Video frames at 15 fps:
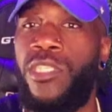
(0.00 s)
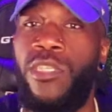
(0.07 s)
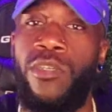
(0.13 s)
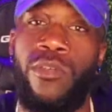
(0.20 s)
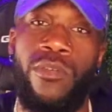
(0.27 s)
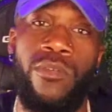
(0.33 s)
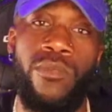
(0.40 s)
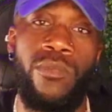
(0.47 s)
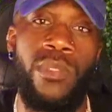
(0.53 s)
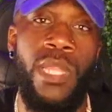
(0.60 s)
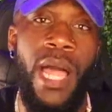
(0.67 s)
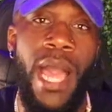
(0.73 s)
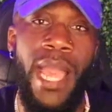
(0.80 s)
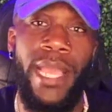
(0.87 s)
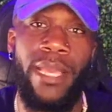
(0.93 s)
you
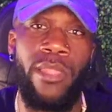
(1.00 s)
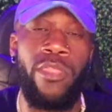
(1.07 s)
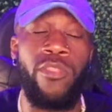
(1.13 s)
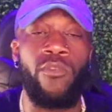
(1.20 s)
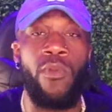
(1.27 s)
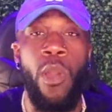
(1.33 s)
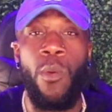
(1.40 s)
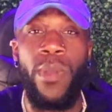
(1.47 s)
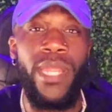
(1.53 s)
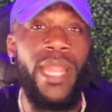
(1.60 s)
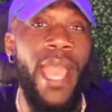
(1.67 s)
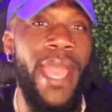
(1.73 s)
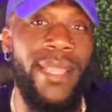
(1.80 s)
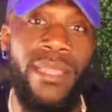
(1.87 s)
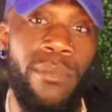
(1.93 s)
like throw it
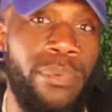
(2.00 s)
at the